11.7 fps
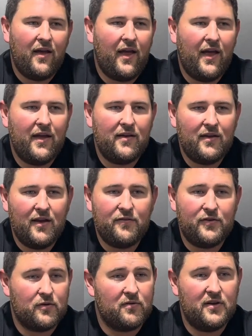And if
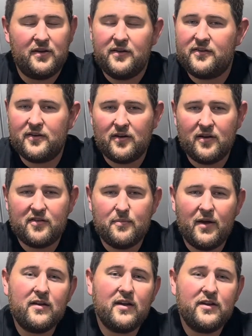you're really serious
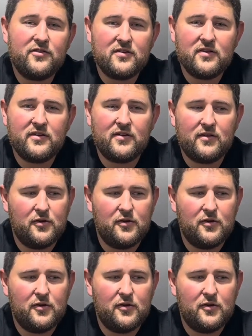about nitrous,